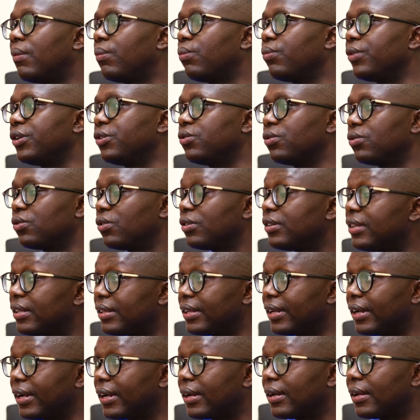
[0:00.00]
we do not
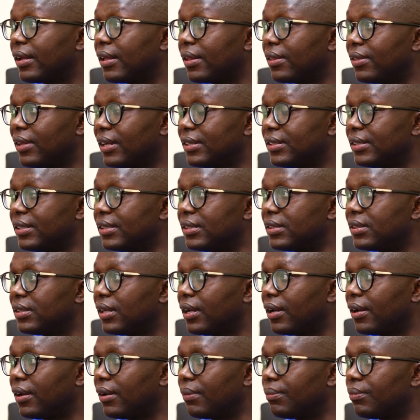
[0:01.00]
think that is
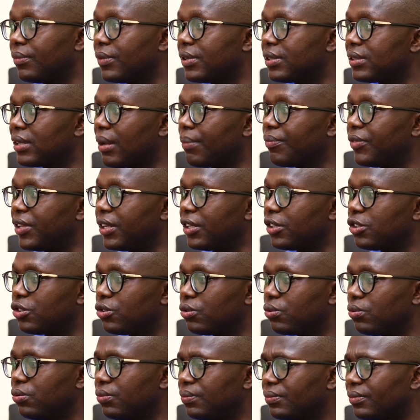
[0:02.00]
something
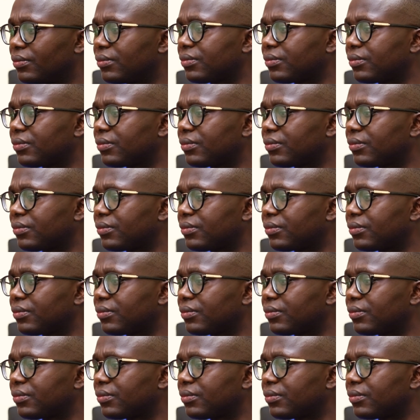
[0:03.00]
true.